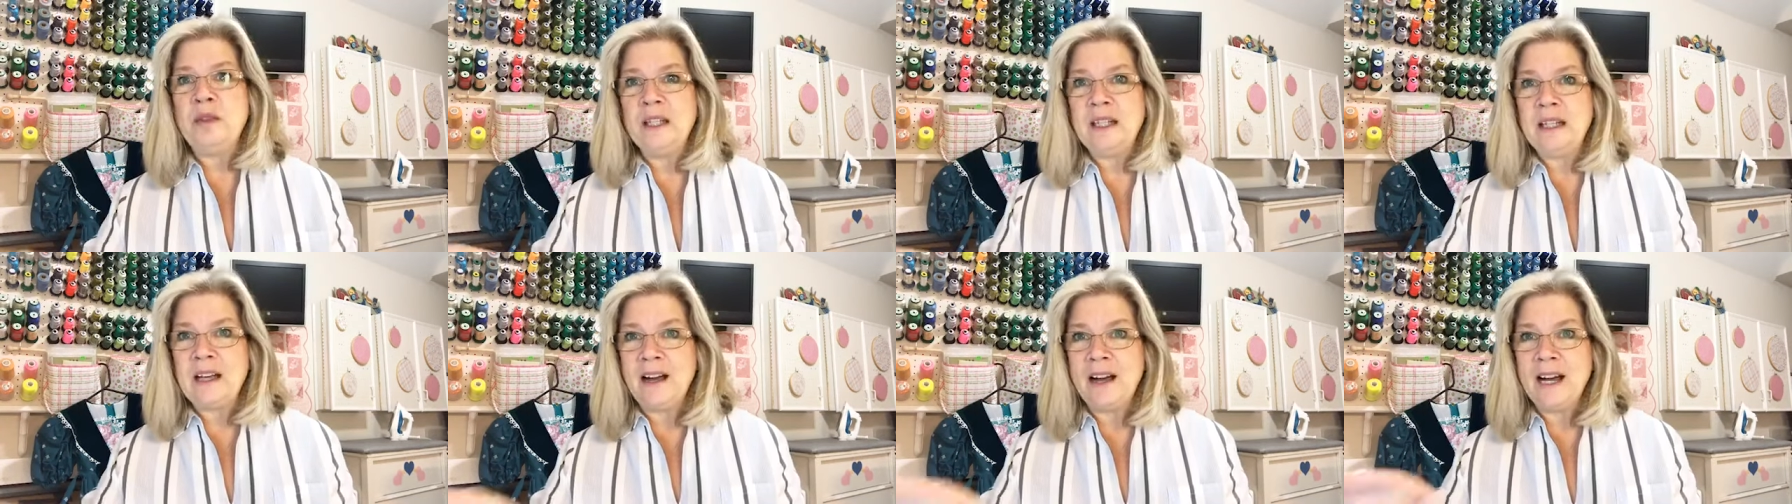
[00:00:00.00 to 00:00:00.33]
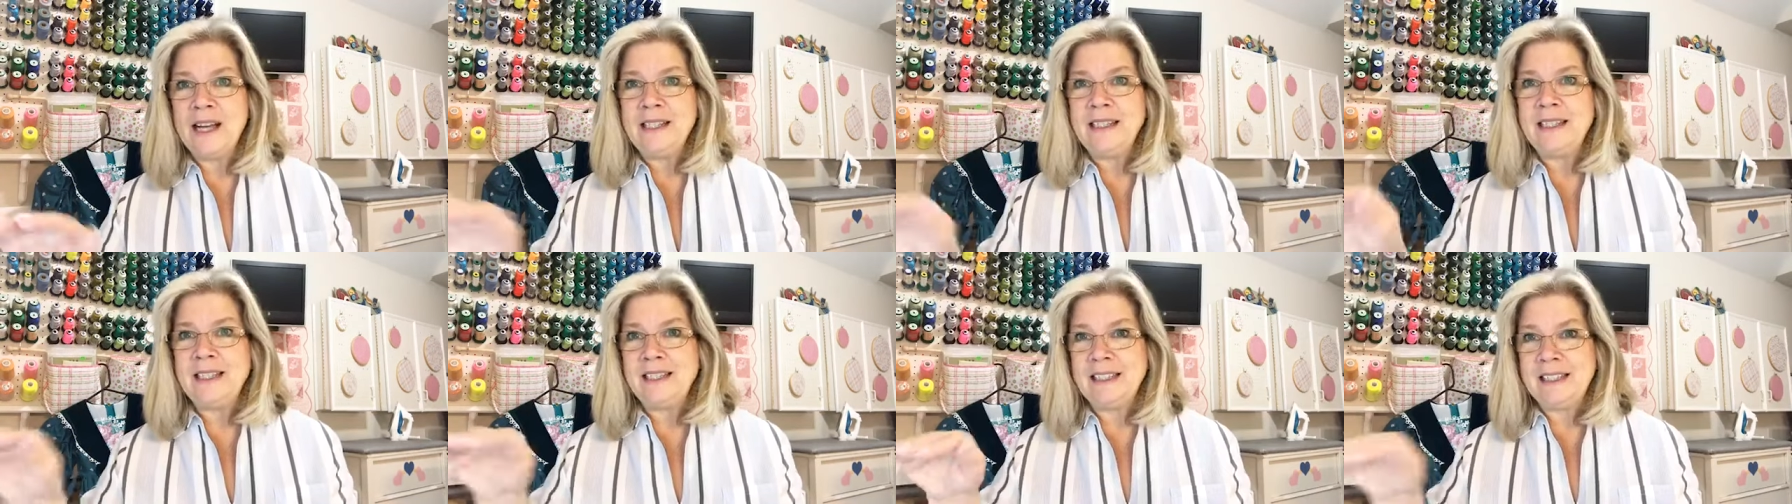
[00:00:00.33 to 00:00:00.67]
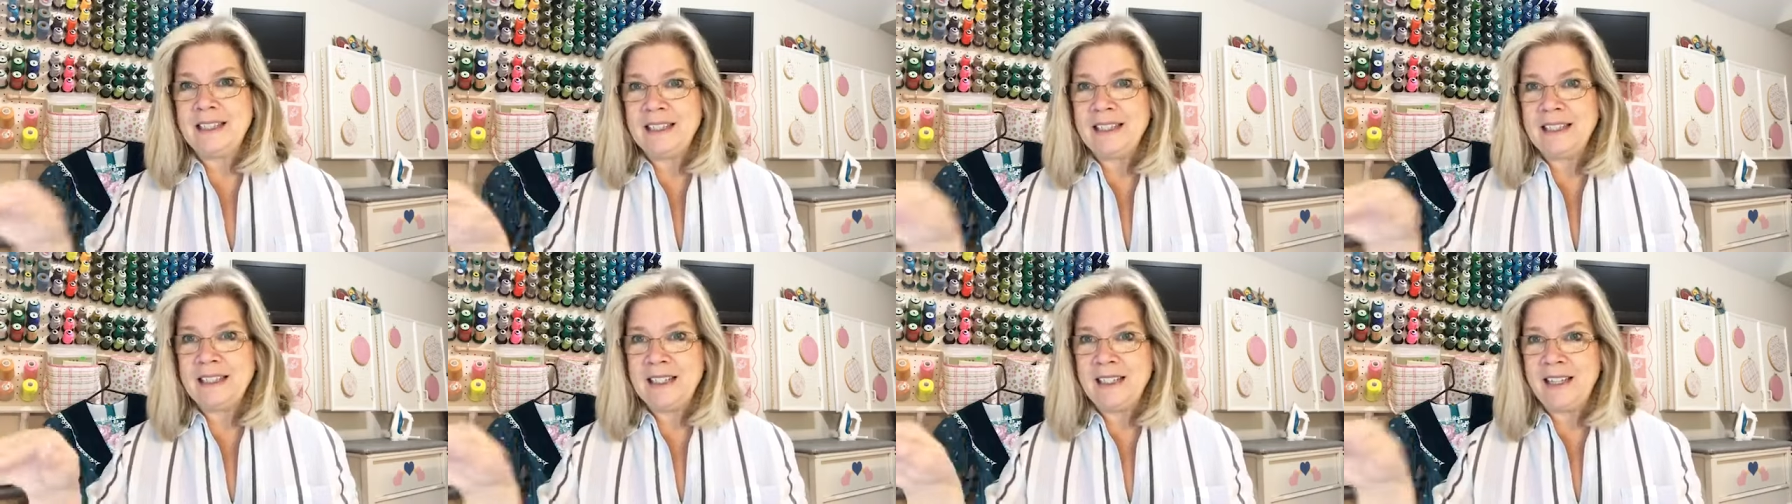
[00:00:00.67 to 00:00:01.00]
the kind
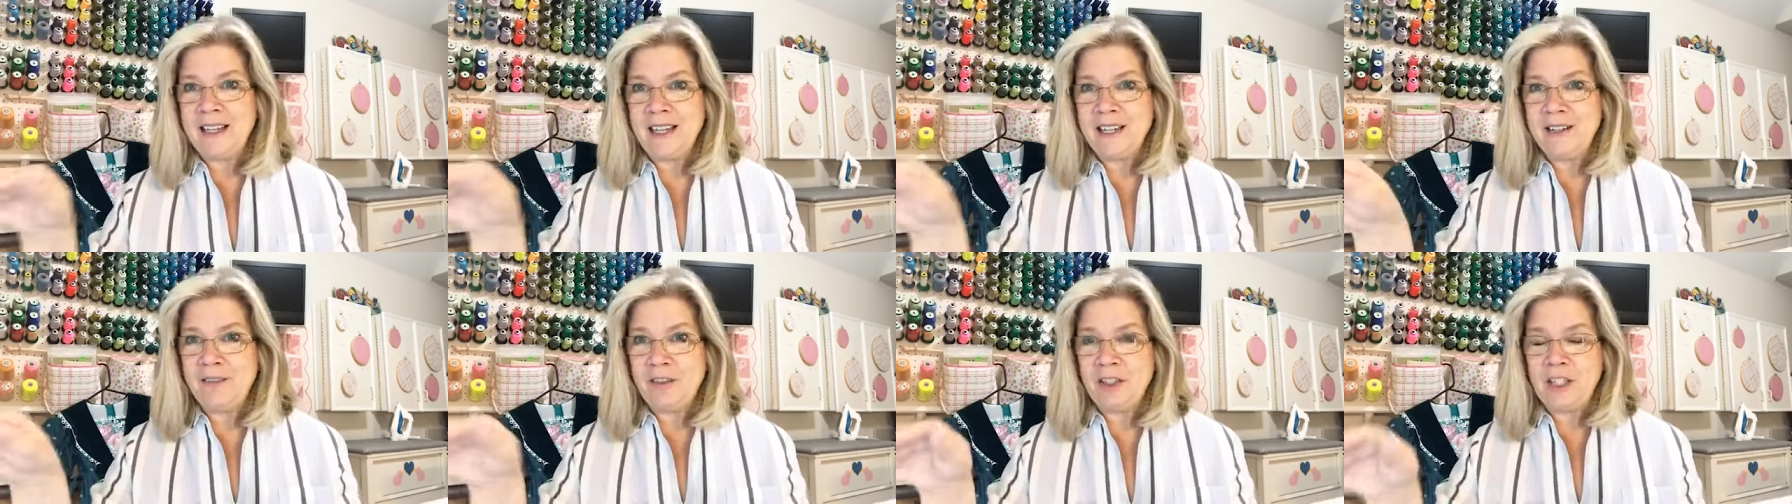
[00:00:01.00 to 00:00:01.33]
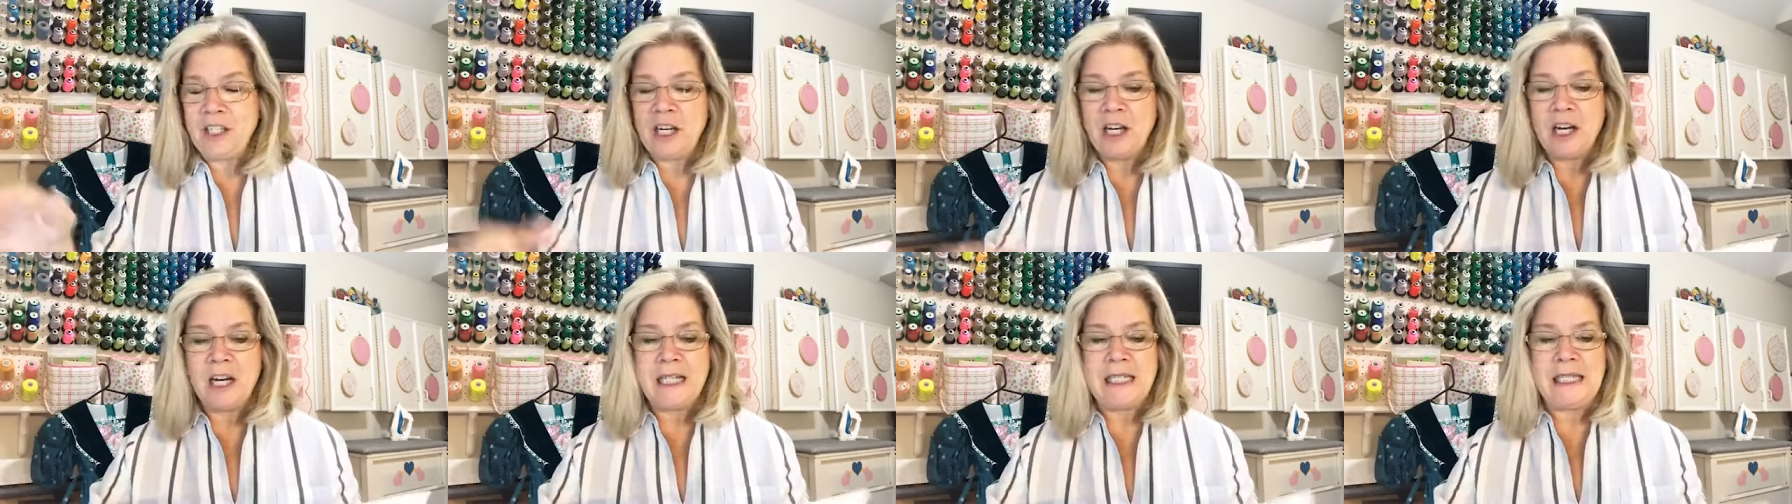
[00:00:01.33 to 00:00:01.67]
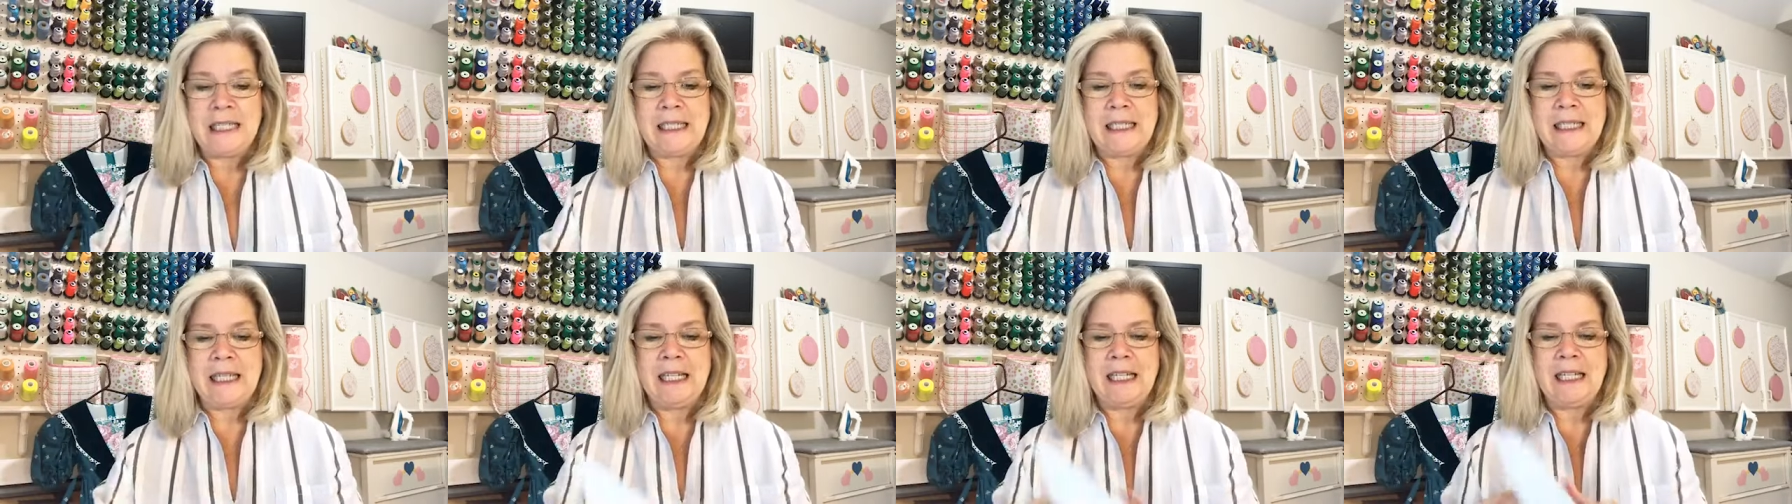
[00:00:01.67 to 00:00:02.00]
that's kind of a
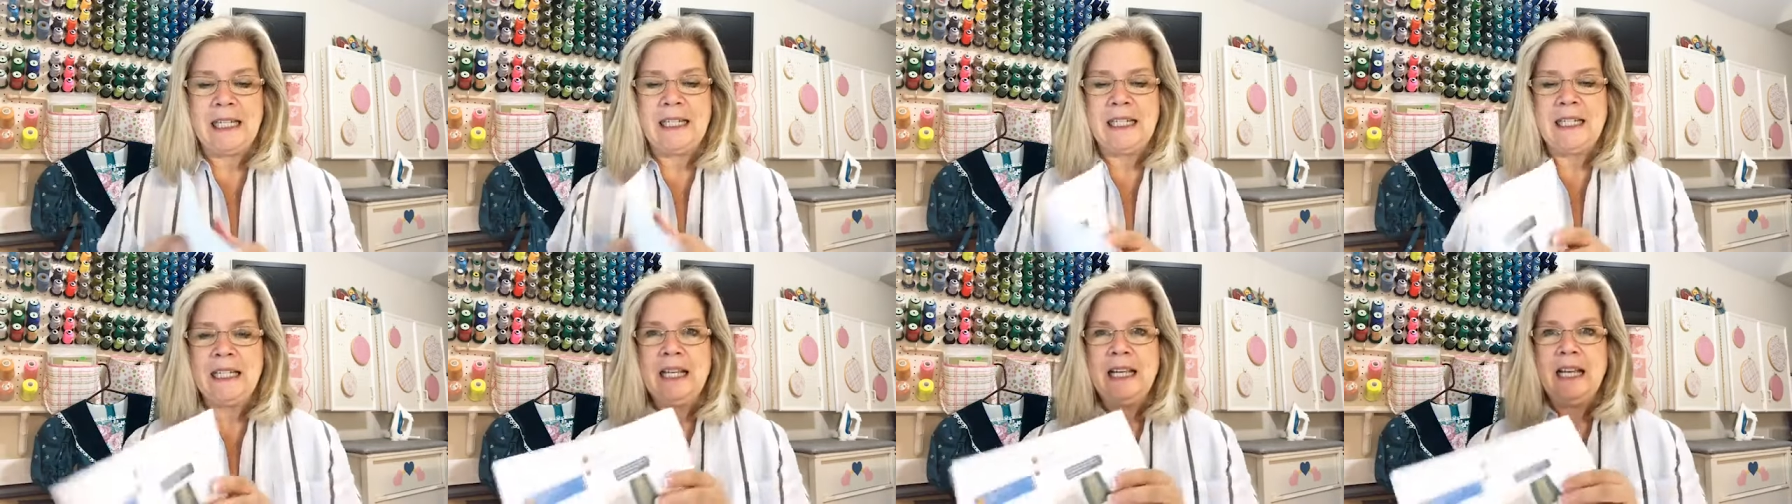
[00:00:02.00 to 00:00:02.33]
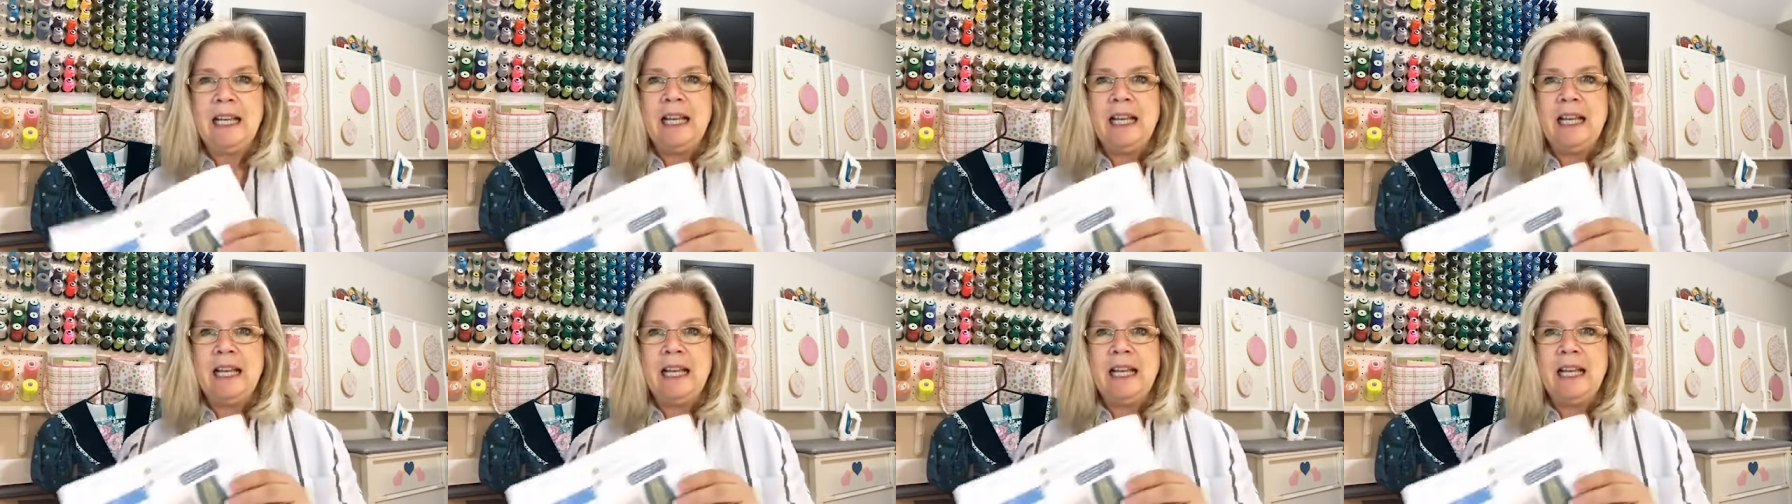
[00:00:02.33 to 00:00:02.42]
non-skid.